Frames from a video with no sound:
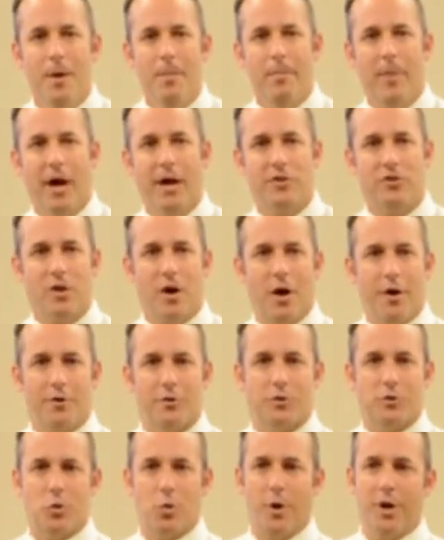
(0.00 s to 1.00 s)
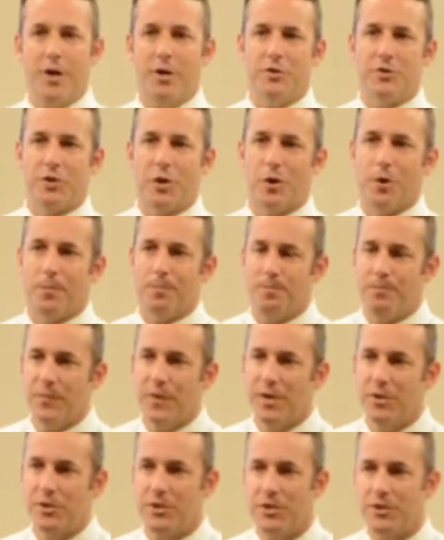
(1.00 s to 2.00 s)
My daughter's 20 years old.
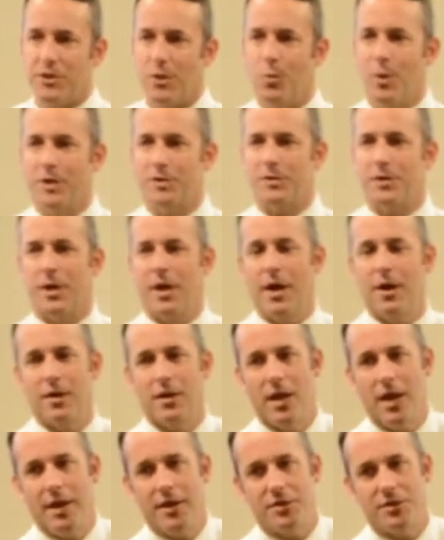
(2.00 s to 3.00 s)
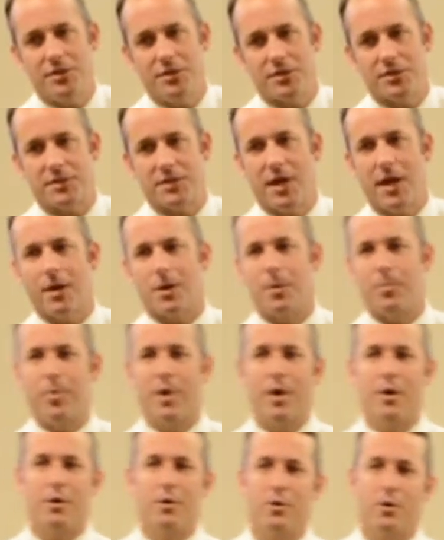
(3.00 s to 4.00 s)
She's at Western Carolina. She's a soccer
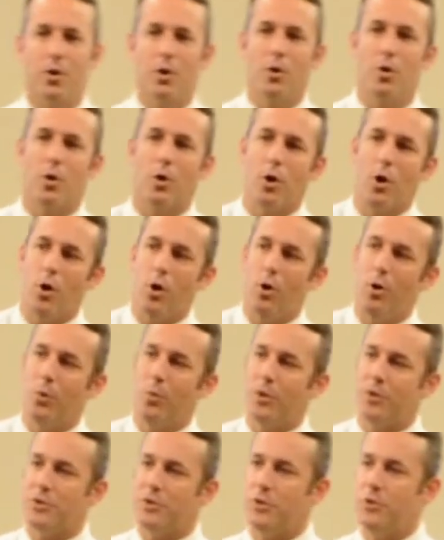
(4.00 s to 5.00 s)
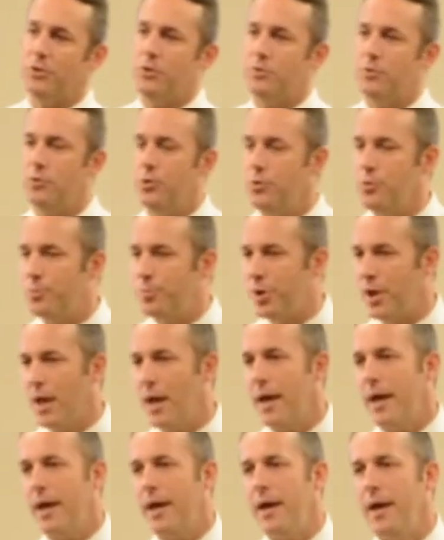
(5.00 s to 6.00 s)
player. Her goal was to
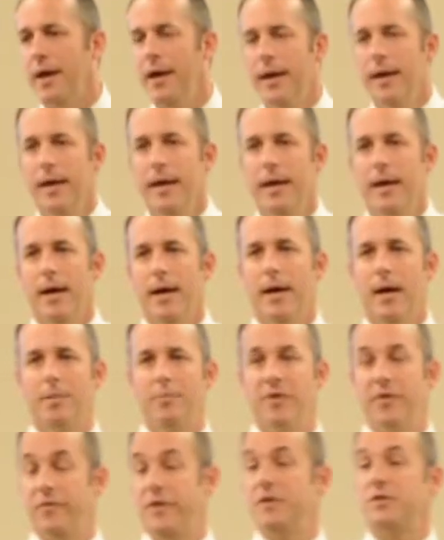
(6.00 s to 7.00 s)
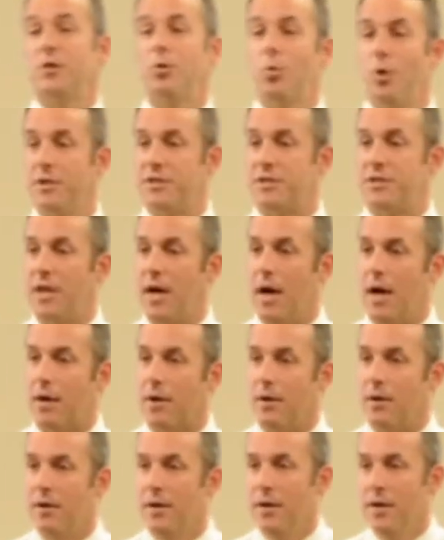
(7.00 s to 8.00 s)
play Division I
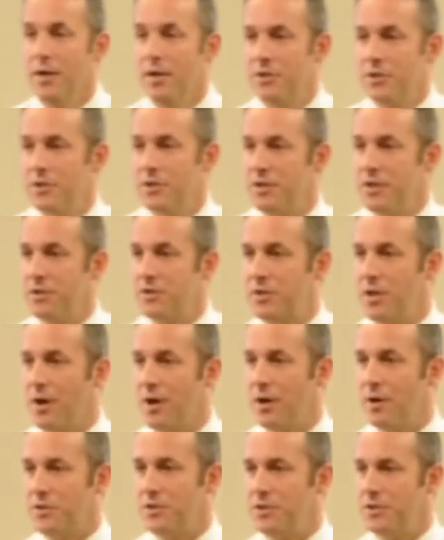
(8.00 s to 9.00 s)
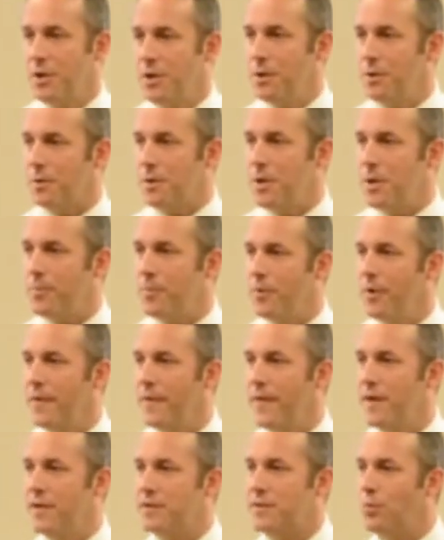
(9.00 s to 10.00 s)
soccer. She's this tall, she's a goalkeeper,
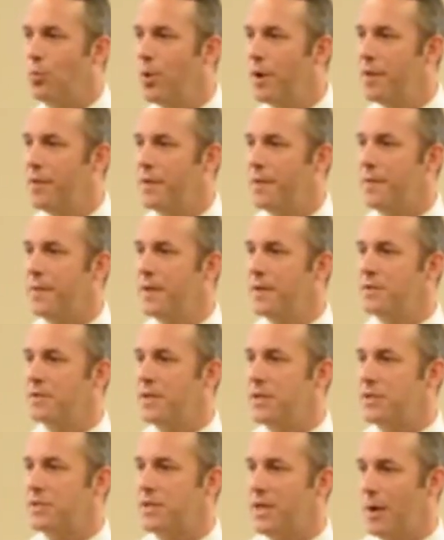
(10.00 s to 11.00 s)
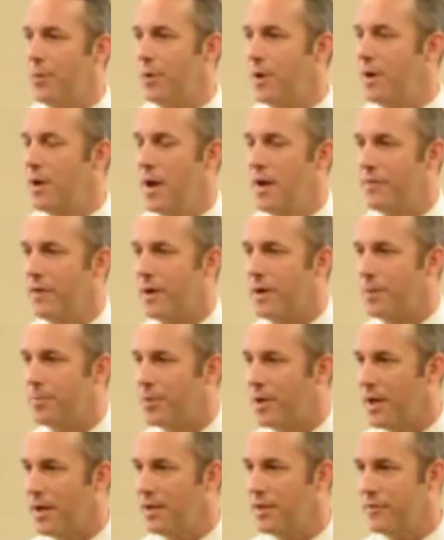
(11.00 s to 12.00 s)
and one of the things they said, well, you're never going to
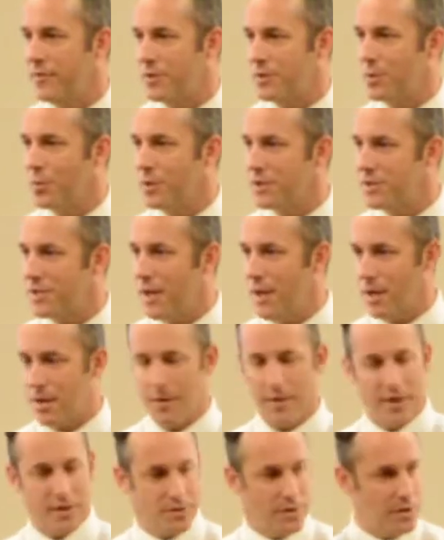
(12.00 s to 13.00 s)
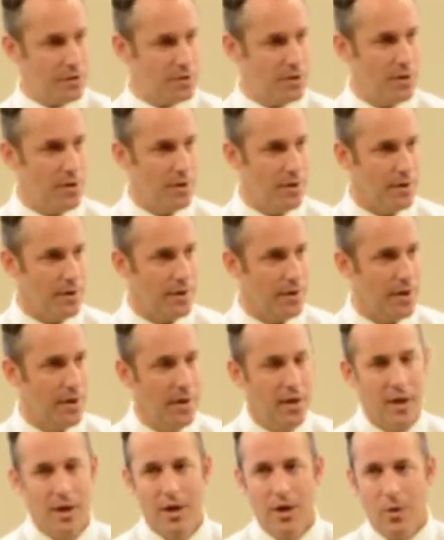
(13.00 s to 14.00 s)
play Division I soccer. That's all she heard.
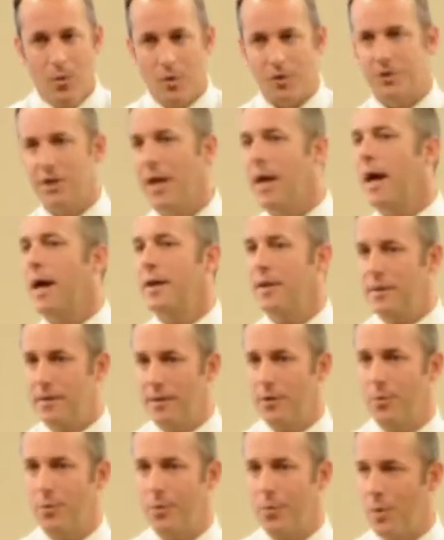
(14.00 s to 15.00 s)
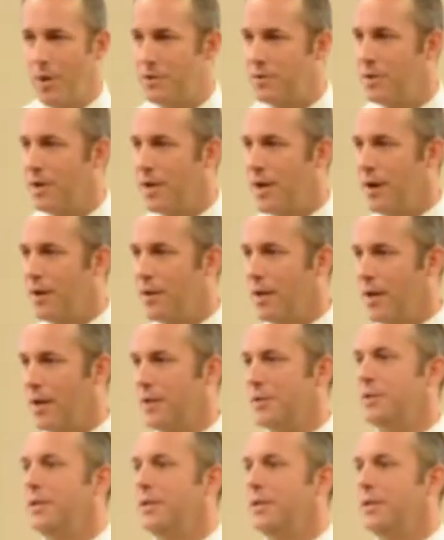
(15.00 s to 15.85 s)
Well, she got a deal with Western Carolina.